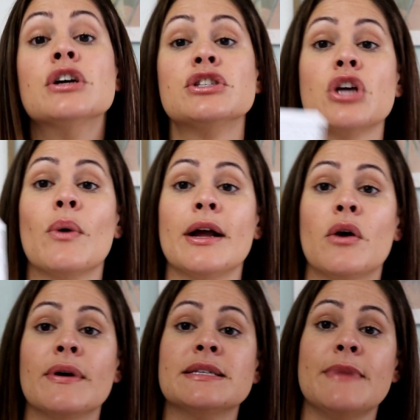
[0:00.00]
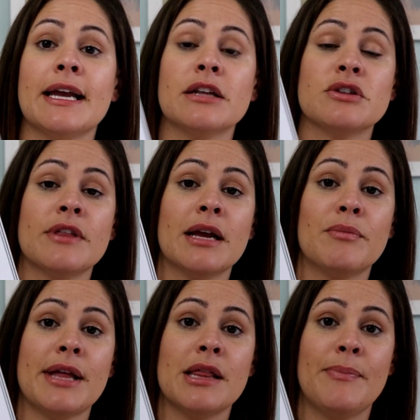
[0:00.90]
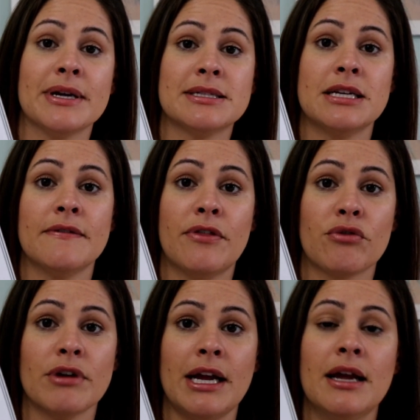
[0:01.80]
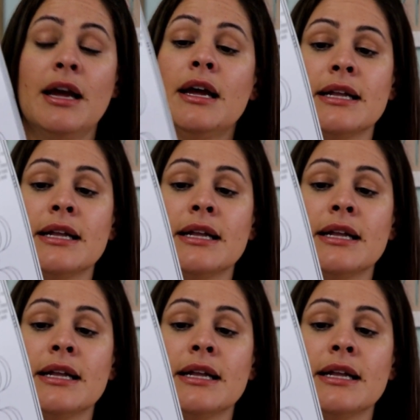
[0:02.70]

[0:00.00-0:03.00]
so I always make it so they can play the best of three.